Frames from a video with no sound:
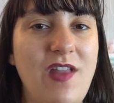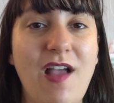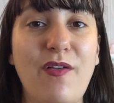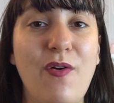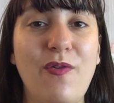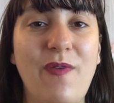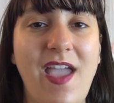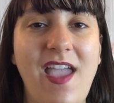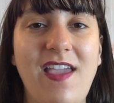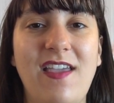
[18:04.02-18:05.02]
would not go
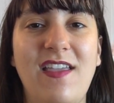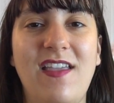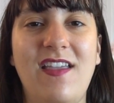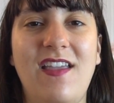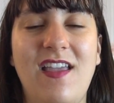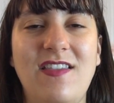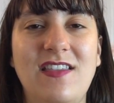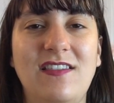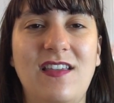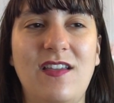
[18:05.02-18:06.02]
away. And
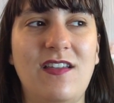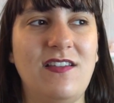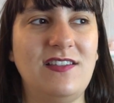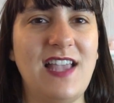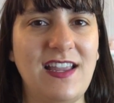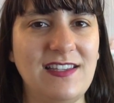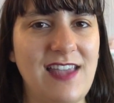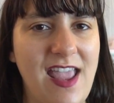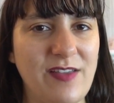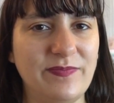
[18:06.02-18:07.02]
then second
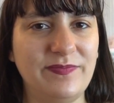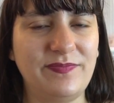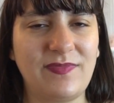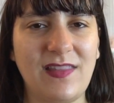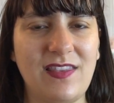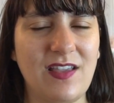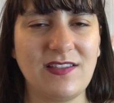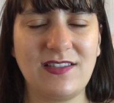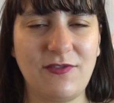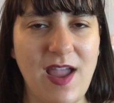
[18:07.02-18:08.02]
day,
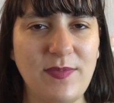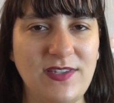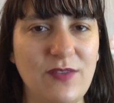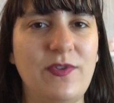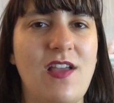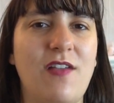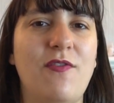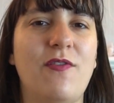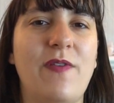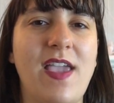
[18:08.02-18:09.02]
the cramp still would not
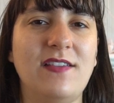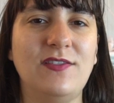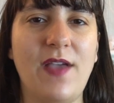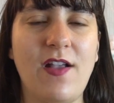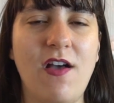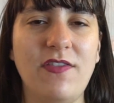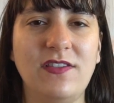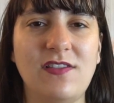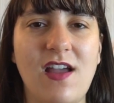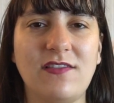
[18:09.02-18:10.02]
go away. So I
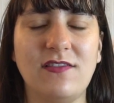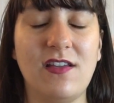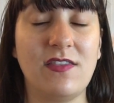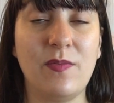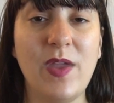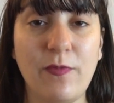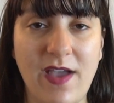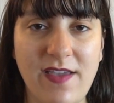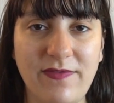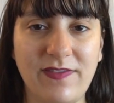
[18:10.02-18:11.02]
called the
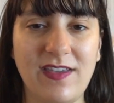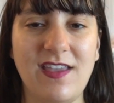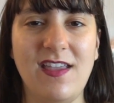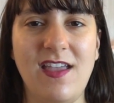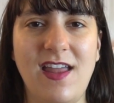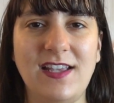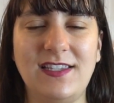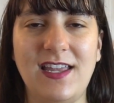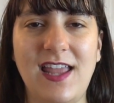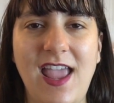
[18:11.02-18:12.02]
midwife, and I
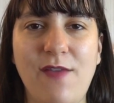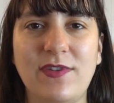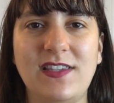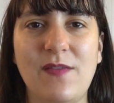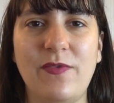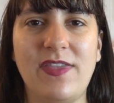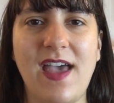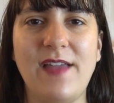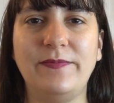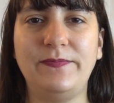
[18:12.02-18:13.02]
said, hey, what's up with
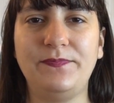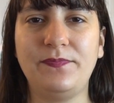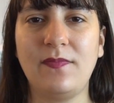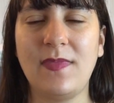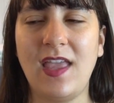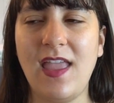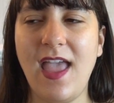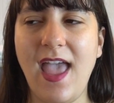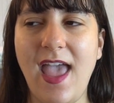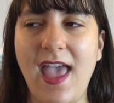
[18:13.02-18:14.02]
that?
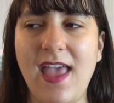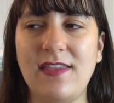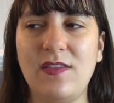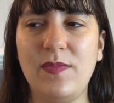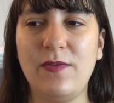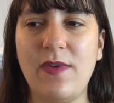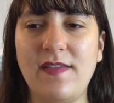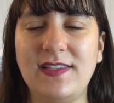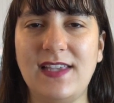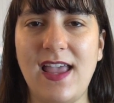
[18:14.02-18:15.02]
And the
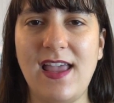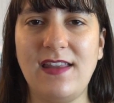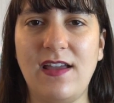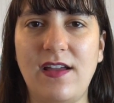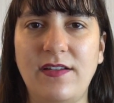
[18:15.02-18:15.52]
midwife said,